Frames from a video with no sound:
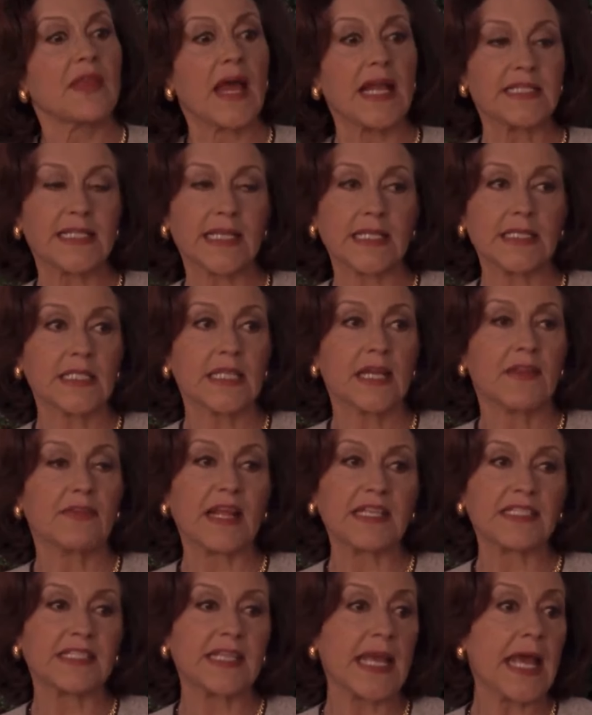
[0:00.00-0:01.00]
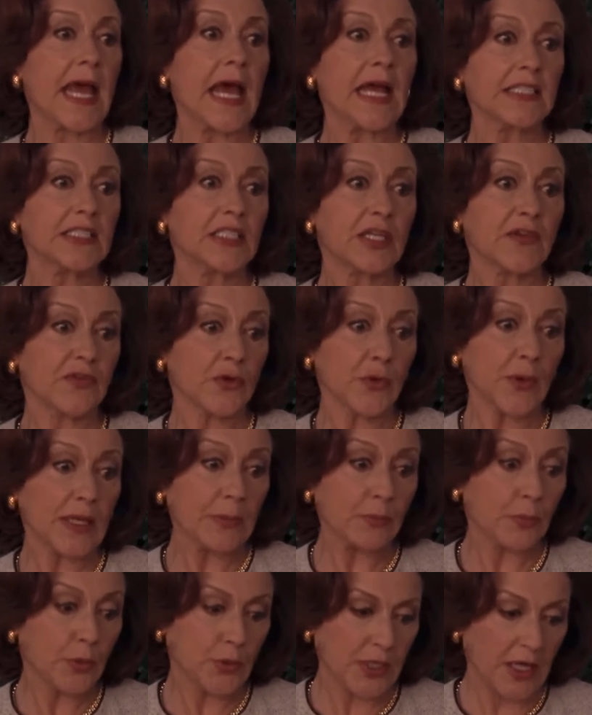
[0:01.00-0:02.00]
That's it. That's the end of your
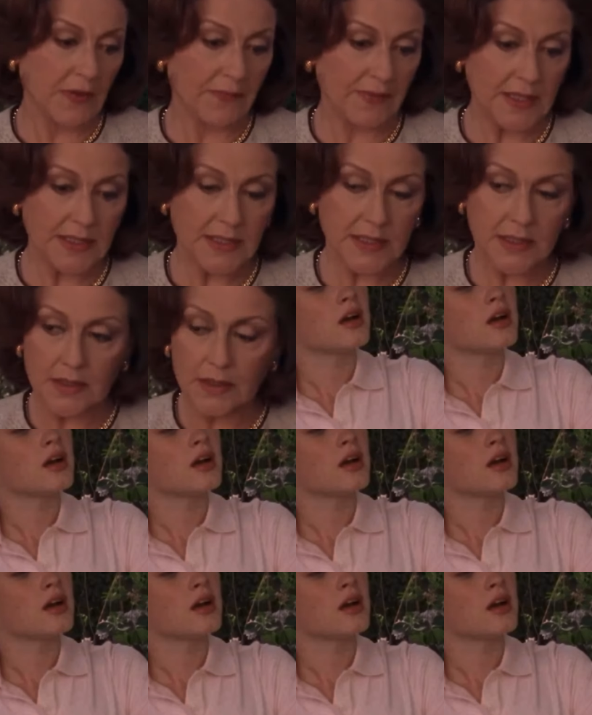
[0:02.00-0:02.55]
input on this.